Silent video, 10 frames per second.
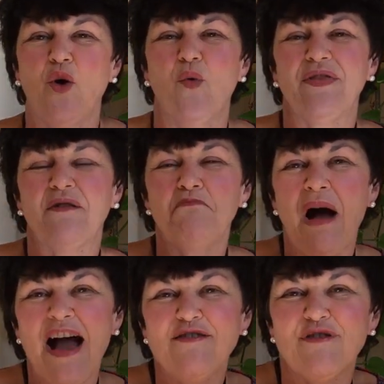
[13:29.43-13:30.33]
with a
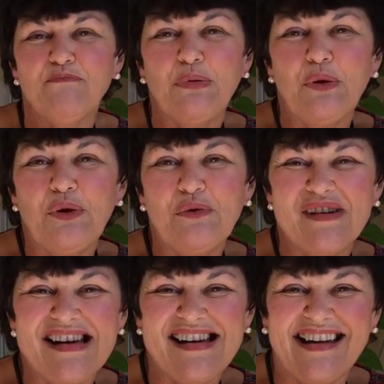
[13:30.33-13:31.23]
migrant poor
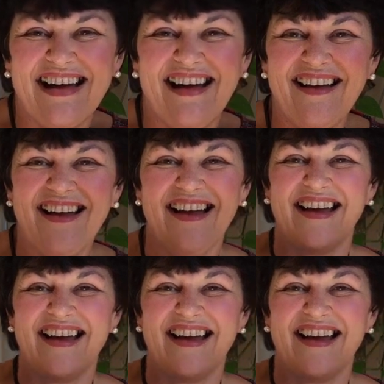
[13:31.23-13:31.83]
worker,